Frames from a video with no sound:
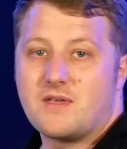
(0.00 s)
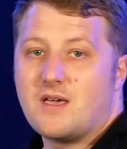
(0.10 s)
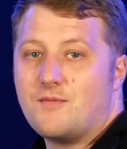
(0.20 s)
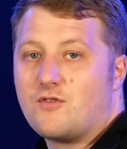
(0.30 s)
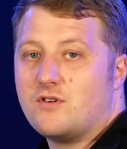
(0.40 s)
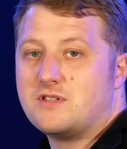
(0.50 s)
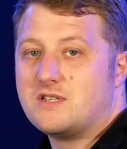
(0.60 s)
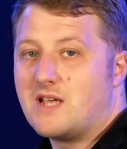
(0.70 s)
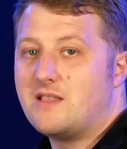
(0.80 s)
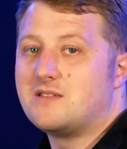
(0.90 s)
come across
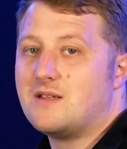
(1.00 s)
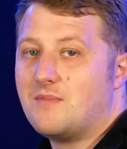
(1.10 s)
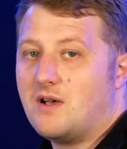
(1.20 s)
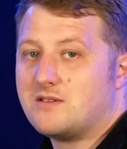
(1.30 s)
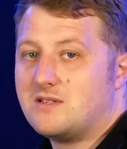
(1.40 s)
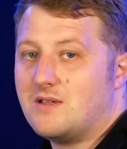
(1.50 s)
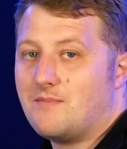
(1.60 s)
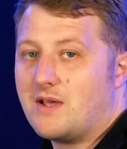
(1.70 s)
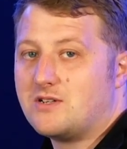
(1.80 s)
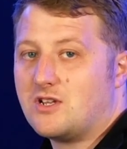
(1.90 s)
intensity masters in
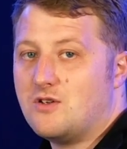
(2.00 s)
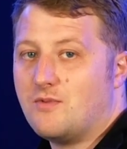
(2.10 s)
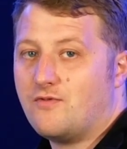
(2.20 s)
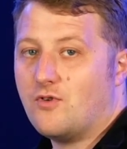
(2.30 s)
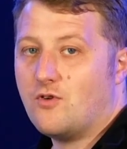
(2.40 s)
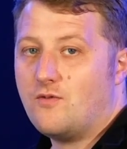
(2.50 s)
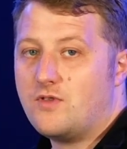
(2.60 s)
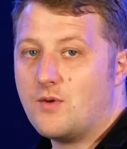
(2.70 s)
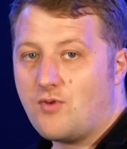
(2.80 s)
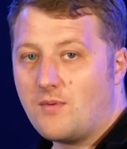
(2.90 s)
MagicQ before,
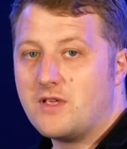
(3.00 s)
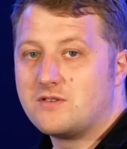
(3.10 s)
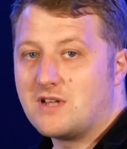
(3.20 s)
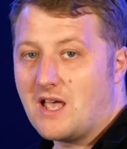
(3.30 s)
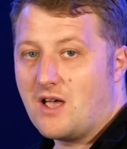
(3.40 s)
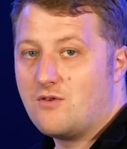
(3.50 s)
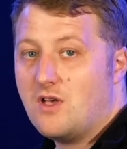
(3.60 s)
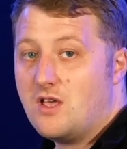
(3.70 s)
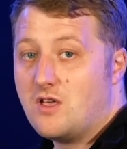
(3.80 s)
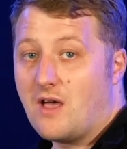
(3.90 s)
you're probably used to how
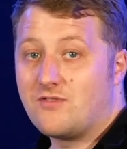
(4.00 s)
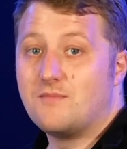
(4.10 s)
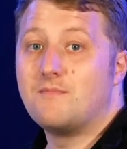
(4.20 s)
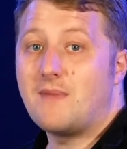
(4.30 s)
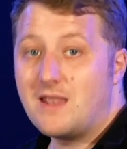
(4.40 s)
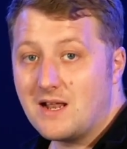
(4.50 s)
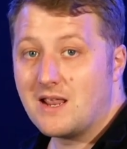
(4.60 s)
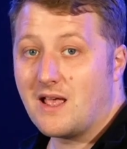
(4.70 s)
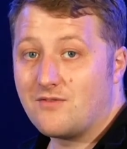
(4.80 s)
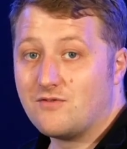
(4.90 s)
you have to
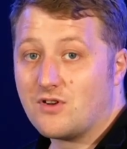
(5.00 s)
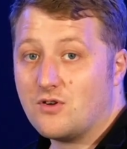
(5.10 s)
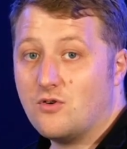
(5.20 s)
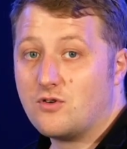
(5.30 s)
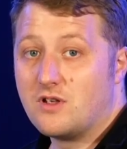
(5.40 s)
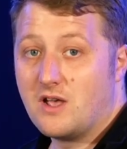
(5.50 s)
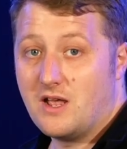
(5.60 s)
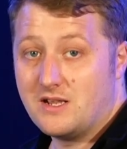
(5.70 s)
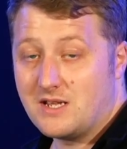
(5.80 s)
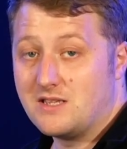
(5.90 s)
manually record
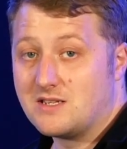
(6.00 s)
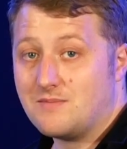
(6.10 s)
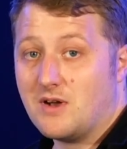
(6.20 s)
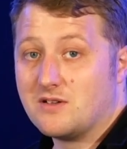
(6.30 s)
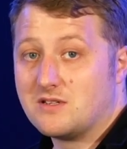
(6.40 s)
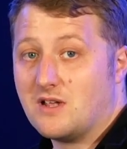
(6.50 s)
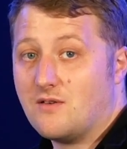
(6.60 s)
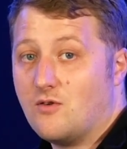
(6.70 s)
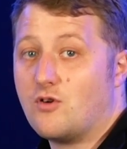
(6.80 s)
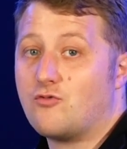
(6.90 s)
an intensity master,
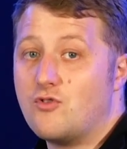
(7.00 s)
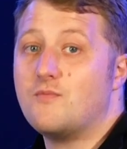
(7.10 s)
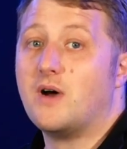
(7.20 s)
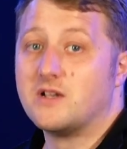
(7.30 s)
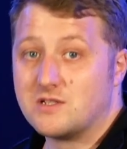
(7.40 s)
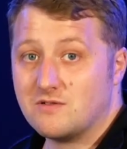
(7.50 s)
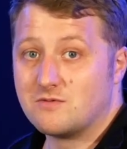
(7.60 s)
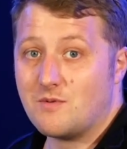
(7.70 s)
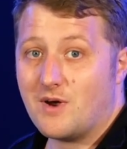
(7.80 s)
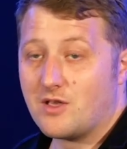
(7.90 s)
or a group master
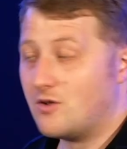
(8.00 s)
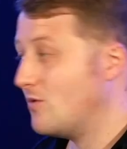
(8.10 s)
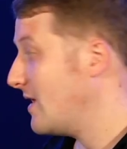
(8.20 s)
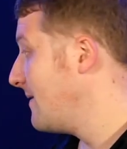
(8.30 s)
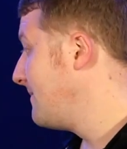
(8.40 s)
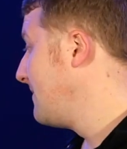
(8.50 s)
as we might call it,